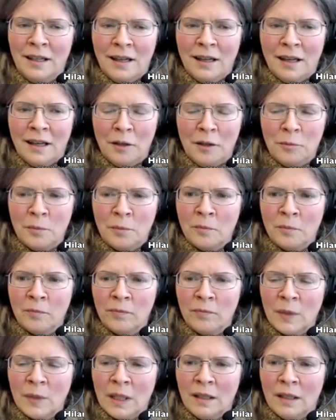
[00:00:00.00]
Um,
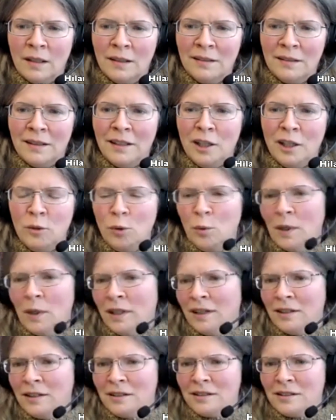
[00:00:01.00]
the noble one
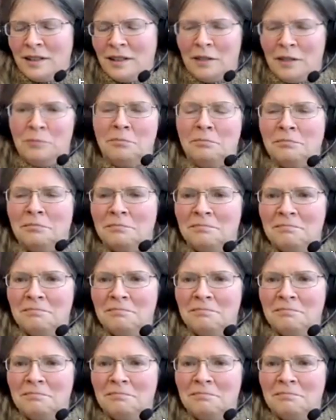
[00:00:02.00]
that's um,